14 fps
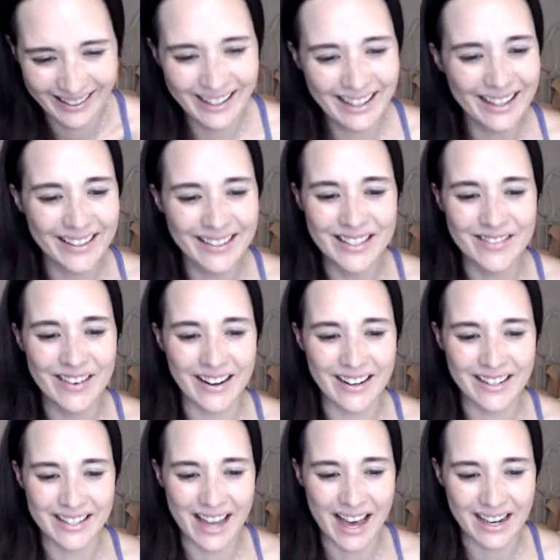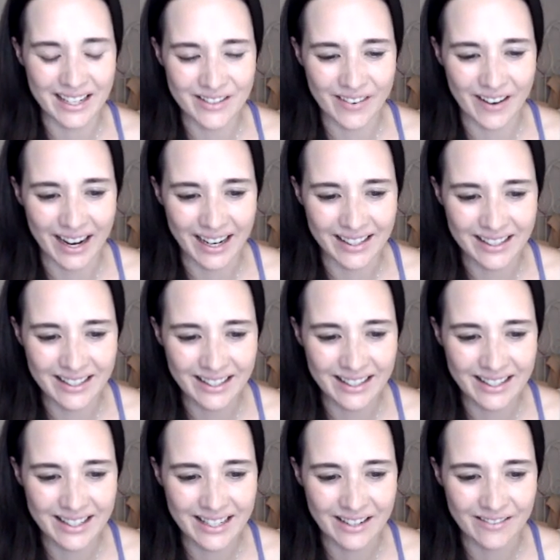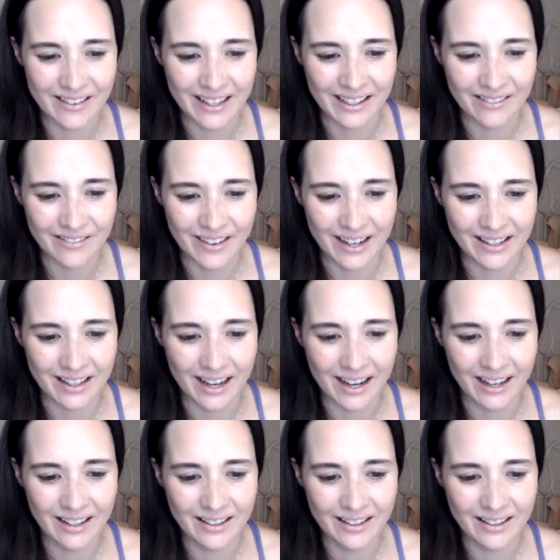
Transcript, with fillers: it was very satisfying. So let's see if I can find that.